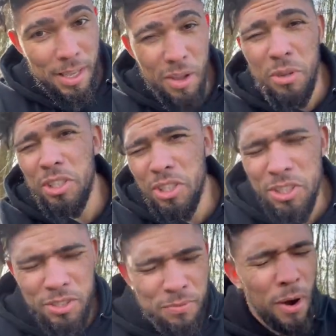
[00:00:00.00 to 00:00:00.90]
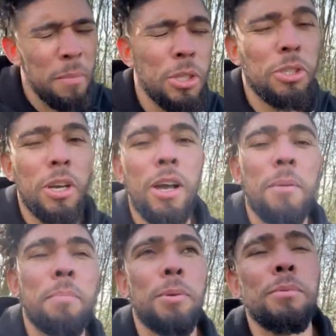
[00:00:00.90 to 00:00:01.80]
he was the former
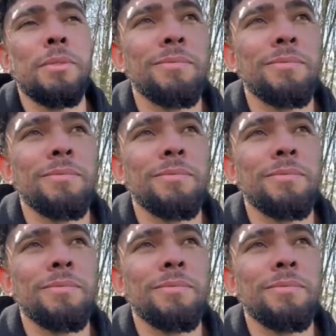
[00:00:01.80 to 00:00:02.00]
champion.